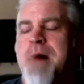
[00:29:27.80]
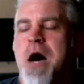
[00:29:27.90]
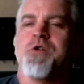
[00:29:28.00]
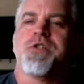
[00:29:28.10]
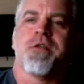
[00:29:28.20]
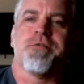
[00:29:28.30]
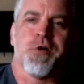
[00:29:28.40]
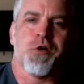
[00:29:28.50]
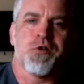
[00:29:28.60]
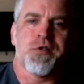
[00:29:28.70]
most of
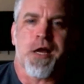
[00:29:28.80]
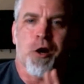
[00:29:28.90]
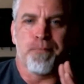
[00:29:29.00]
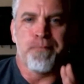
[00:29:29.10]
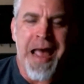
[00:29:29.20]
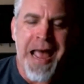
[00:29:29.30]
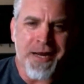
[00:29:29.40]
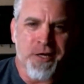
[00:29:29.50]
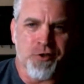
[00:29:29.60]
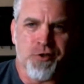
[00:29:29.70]
the foods that are
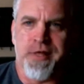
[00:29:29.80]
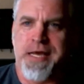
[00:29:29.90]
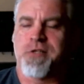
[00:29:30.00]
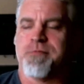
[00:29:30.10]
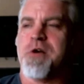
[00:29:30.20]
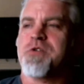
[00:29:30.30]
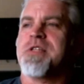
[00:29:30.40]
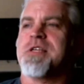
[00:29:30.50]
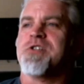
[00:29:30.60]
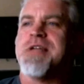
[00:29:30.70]
packaged things,
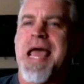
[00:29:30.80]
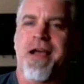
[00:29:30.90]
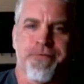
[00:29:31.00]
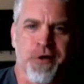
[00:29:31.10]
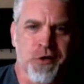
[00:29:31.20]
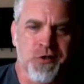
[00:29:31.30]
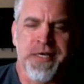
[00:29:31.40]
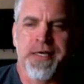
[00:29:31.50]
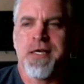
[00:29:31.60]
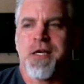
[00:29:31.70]
most of the snack
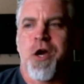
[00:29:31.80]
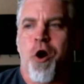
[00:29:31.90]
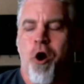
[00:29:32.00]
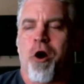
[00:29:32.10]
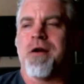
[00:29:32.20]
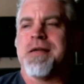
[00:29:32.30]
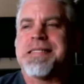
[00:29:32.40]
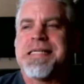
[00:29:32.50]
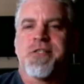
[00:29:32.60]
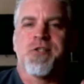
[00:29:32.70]
foods
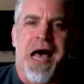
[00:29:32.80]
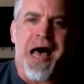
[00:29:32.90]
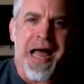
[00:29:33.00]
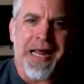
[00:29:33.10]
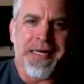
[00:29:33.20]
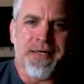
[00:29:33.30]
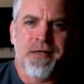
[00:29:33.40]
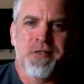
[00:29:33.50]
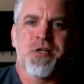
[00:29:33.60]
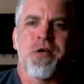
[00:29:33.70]
are
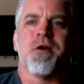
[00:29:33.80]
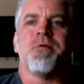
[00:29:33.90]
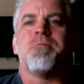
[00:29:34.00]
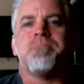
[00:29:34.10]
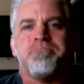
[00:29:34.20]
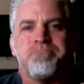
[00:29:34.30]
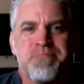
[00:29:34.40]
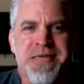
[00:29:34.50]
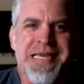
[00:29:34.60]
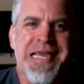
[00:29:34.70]
designed to
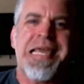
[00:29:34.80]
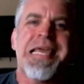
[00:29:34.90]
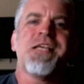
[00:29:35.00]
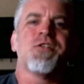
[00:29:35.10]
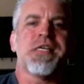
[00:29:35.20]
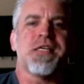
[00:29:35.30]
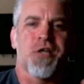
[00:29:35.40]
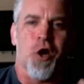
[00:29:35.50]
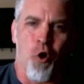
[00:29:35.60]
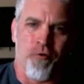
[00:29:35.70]
be
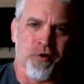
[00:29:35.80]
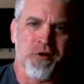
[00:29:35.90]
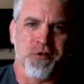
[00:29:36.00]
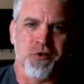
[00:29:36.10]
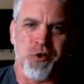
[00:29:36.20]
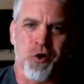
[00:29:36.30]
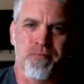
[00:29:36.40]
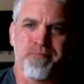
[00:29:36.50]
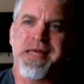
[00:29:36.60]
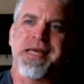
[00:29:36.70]
easy to
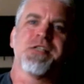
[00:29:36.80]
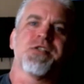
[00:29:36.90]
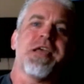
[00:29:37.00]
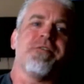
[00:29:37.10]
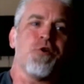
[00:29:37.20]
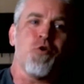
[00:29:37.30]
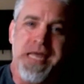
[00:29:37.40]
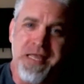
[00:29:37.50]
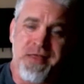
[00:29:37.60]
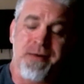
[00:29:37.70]
overconsume because if
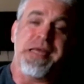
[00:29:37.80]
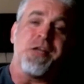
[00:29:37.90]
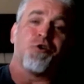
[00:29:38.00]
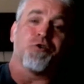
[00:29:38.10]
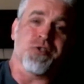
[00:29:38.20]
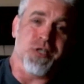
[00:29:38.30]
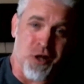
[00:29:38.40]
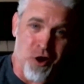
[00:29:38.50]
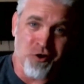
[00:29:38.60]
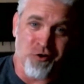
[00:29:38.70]
you eat them and you're
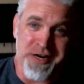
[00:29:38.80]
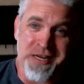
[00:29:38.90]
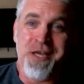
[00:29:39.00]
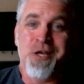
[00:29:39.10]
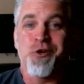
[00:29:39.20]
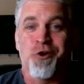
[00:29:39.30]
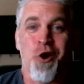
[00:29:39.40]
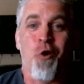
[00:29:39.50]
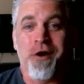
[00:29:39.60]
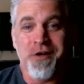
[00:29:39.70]
still hungry,
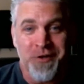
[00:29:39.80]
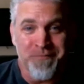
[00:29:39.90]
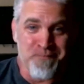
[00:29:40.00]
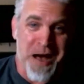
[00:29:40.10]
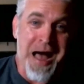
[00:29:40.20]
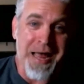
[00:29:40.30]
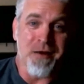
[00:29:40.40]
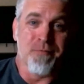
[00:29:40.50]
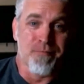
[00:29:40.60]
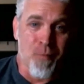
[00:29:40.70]
you're going to
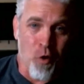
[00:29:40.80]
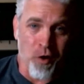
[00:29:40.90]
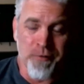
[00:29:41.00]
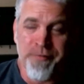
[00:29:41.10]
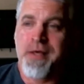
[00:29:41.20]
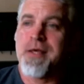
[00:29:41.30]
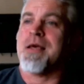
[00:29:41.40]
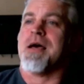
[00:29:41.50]
buy more.